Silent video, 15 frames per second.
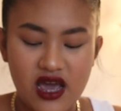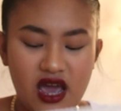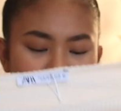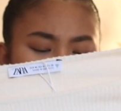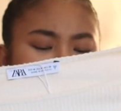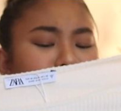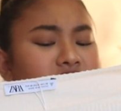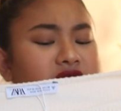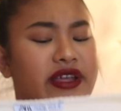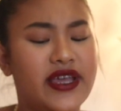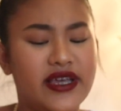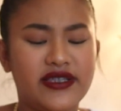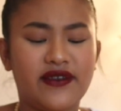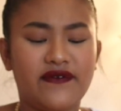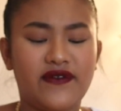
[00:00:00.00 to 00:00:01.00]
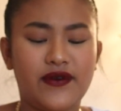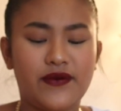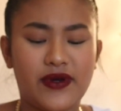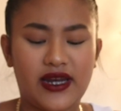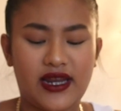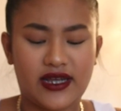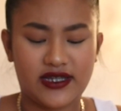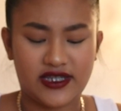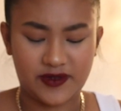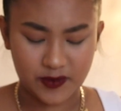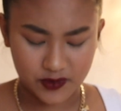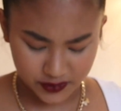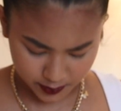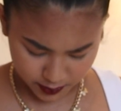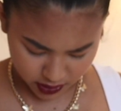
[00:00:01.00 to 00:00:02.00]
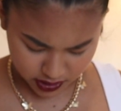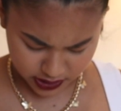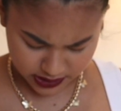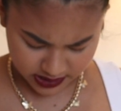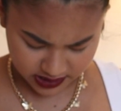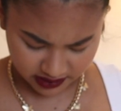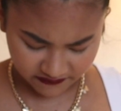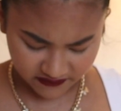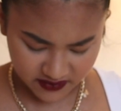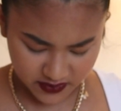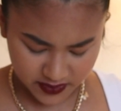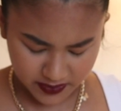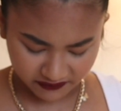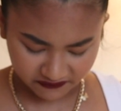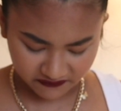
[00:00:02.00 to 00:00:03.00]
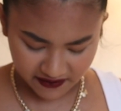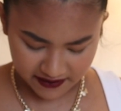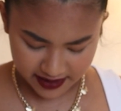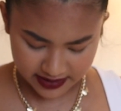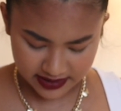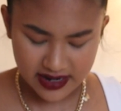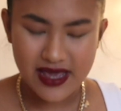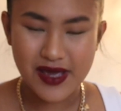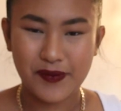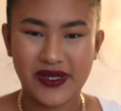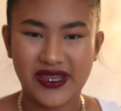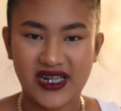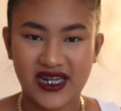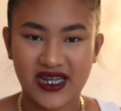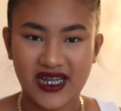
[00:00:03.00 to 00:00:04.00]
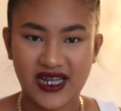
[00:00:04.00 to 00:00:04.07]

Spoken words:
I guess if you wear like a sports bra underneath it would be fine, but then